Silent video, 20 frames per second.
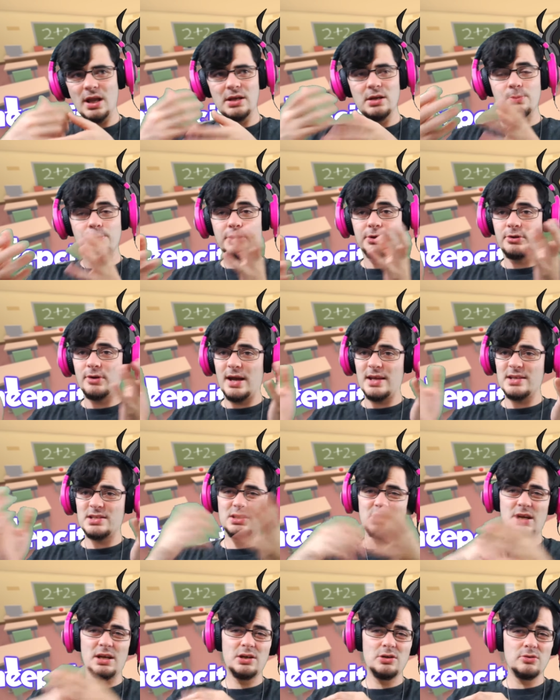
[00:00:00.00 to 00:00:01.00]
and you
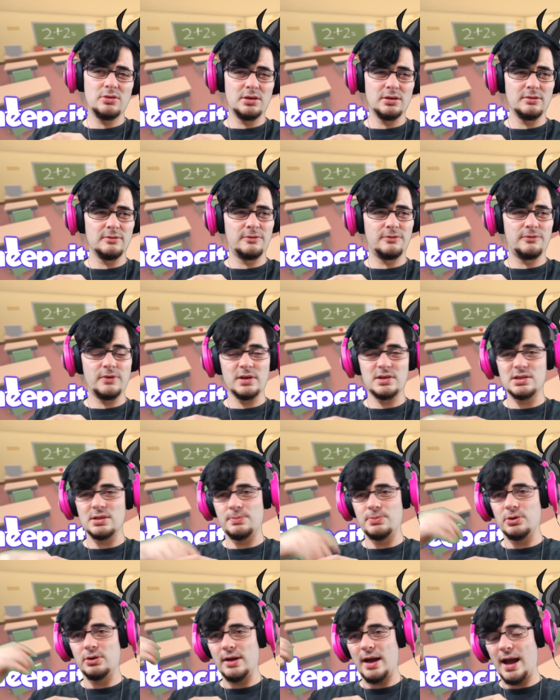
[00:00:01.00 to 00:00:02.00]
progress and then you can fix
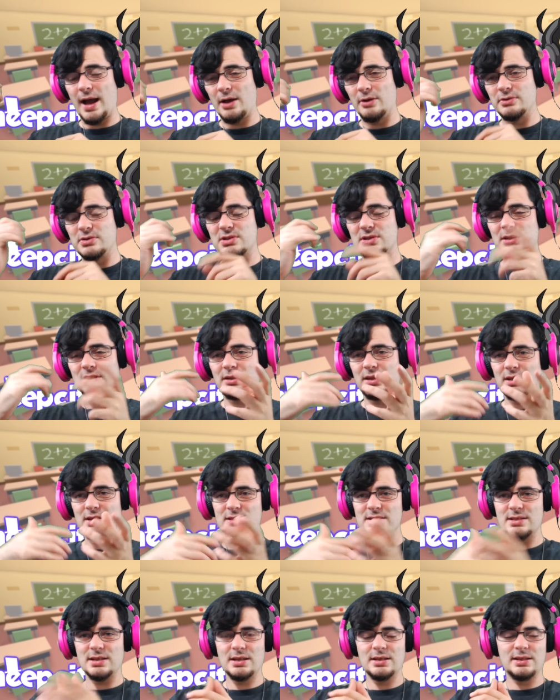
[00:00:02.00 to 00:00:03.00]
up your house and
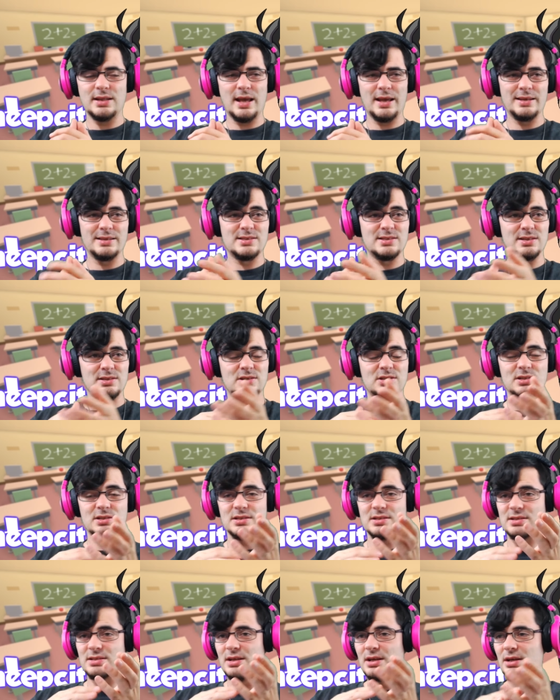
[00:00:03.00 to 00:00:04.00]
things like that, such
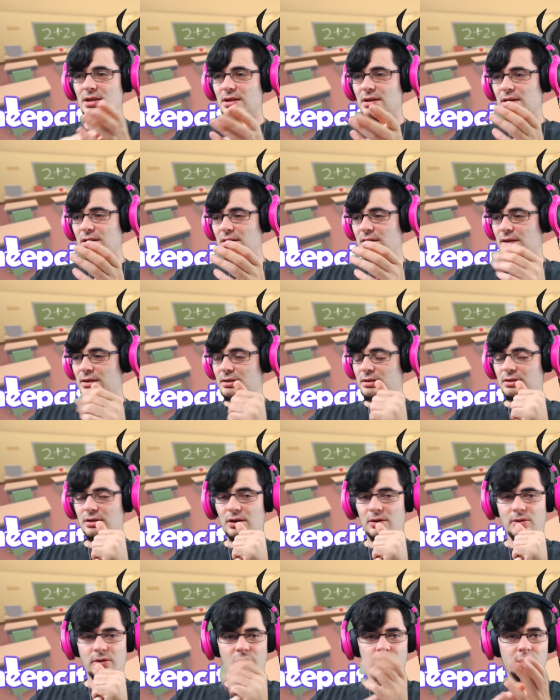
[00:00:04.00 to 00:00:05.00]
as, you
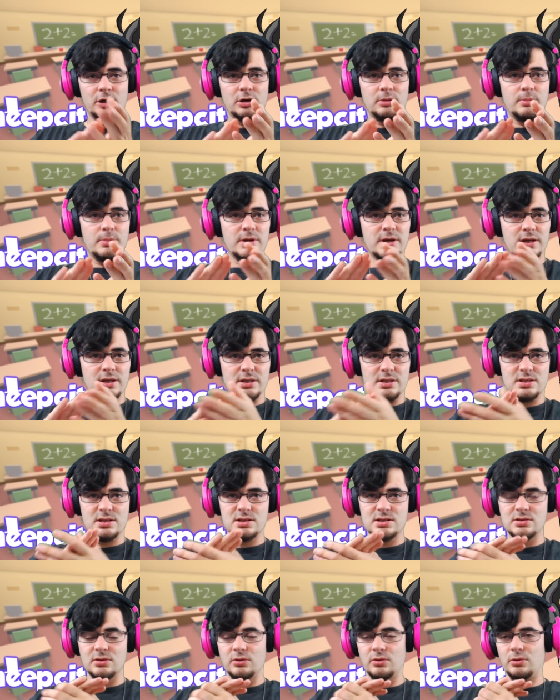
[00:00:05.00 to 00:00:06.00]
know,
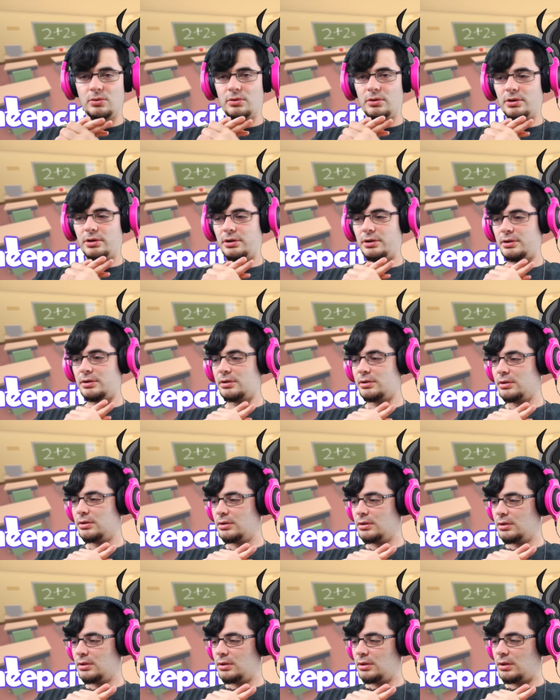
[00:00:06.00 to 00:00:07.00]
Urbis or
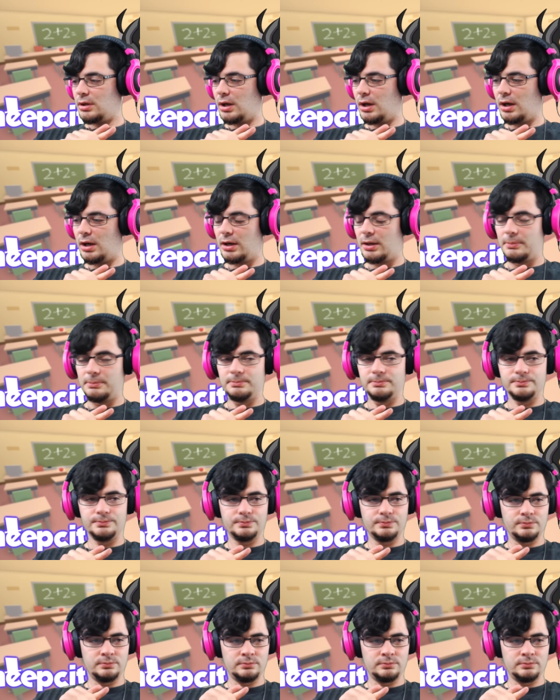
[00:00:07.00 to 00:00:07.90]
um,